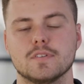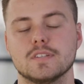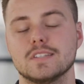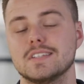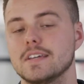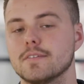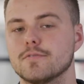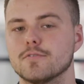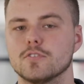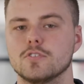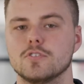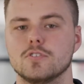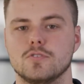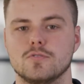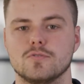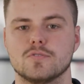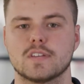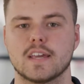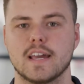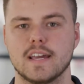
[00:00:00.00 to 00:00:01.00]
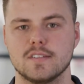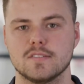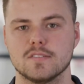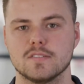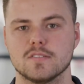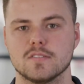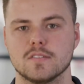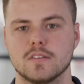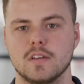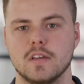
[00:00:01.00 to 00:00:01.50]
for different use
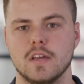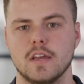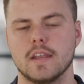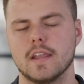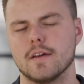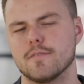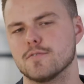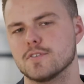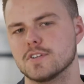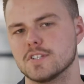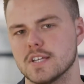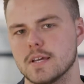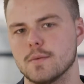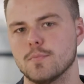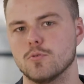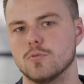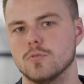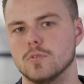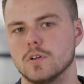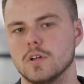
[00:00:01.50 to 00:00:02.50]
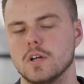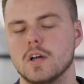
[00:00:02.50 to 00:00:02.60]
cases. Now, for example,